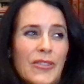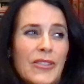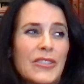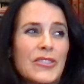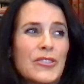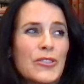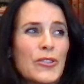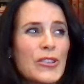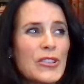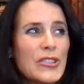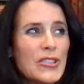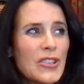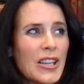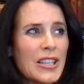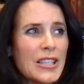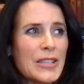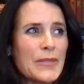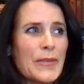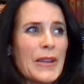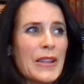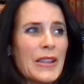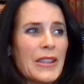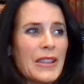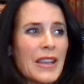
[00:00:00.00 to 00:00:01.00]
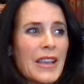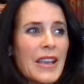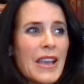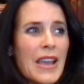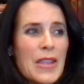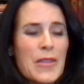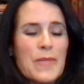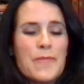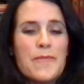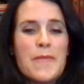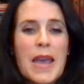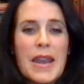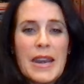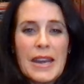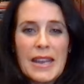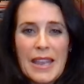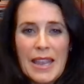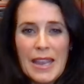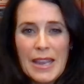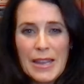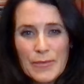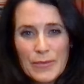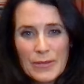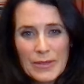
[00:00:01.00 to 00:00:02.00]
uh, Jordan talks about meta
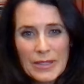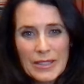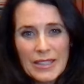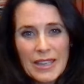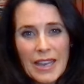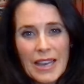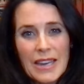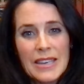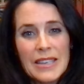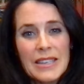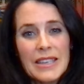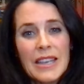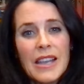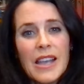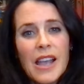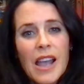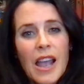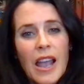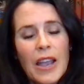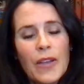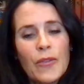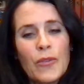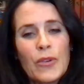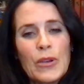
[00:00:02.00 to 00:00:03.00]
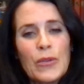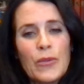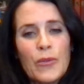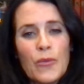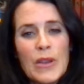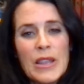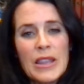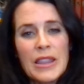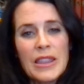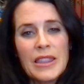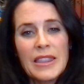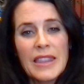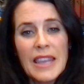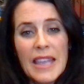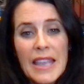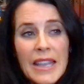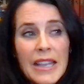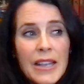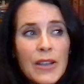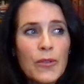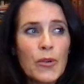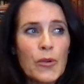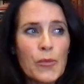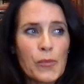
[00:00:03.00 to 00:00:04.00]
games, and we
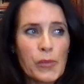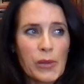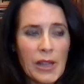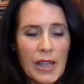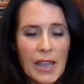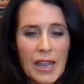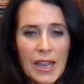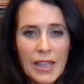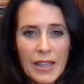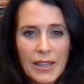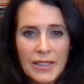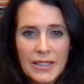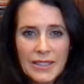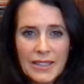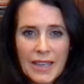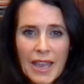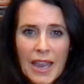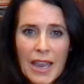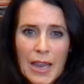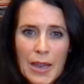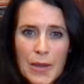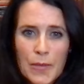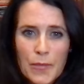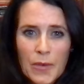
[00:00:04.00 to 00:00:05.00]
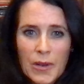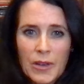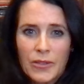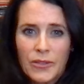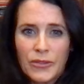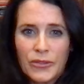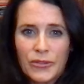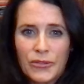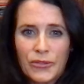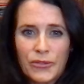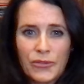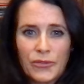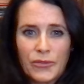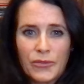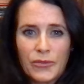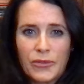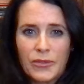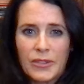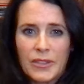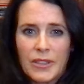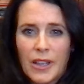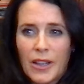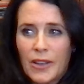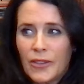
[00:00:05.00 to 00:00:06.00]
think we're playing this game of
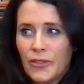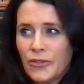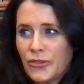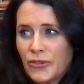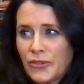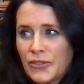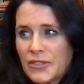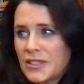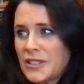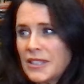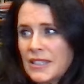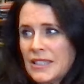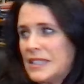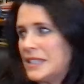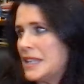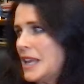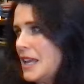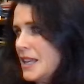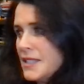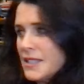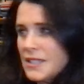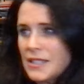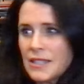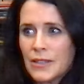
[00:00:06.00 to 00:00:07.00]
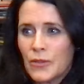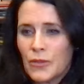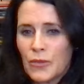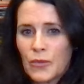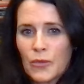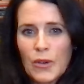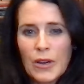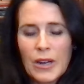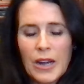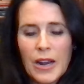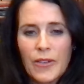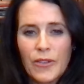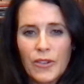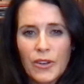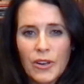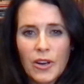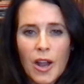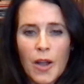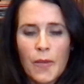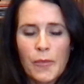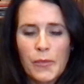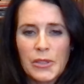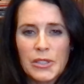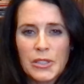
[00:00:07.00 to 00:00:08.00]
of success and whatever
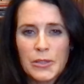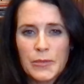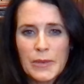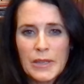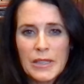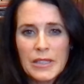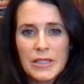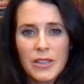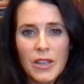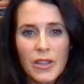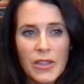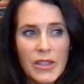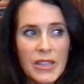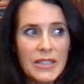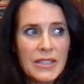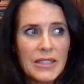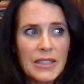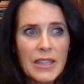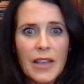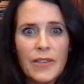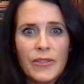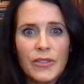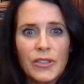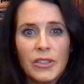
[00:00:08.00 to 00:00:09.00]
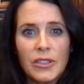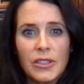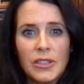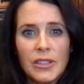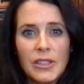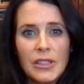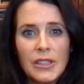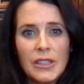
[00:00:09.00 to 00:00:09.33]
accomplishment on this level